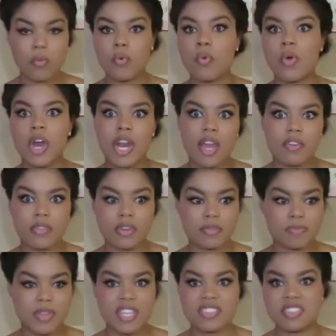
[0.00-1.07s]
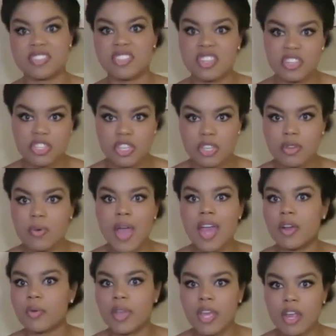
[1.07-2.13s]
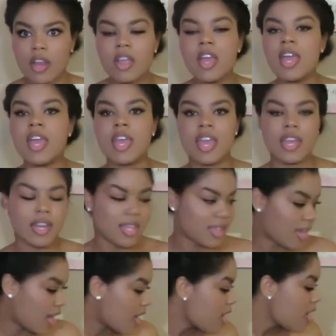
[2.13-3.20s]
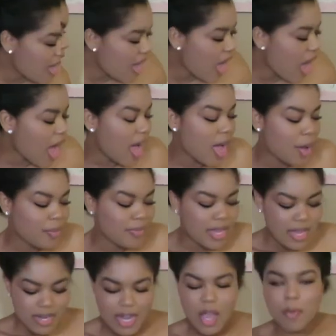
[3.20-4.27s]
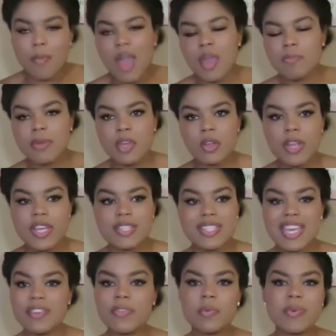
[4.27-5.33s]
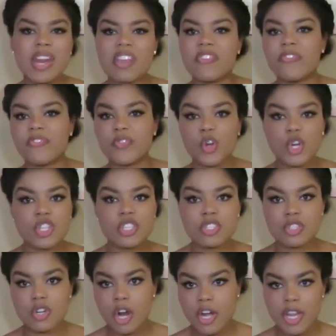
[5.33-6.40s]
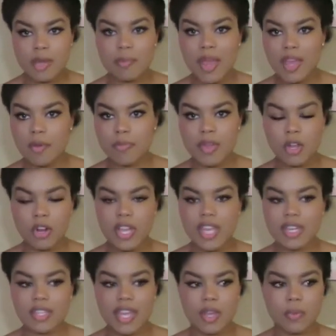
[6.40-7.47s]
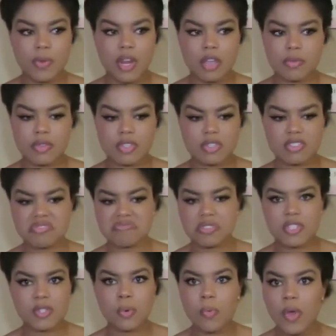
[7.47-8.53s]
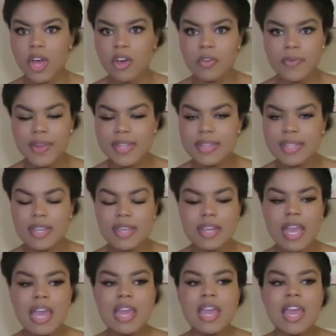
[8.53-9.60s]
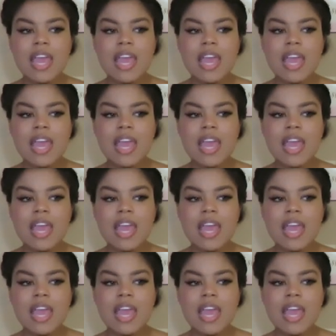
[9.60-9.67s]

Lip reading: whatever, piece of tissue, I don't care, anything. Now, my periods, even when I first started my period, like when I was 12, I think,